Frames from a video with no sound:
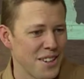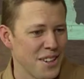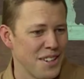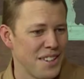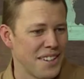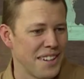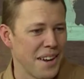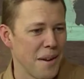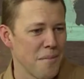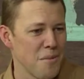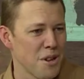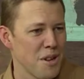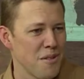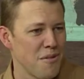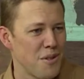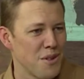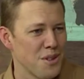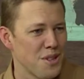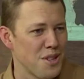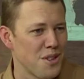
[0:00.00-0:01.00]
No, good. I'm
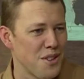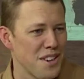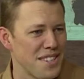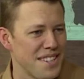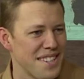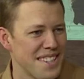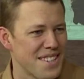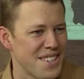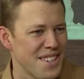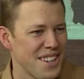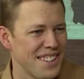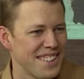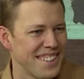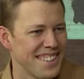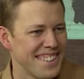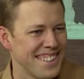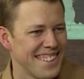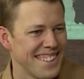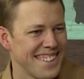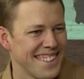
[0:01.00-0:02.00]
looking forward to the rest of the
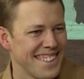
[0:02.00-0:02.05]
show.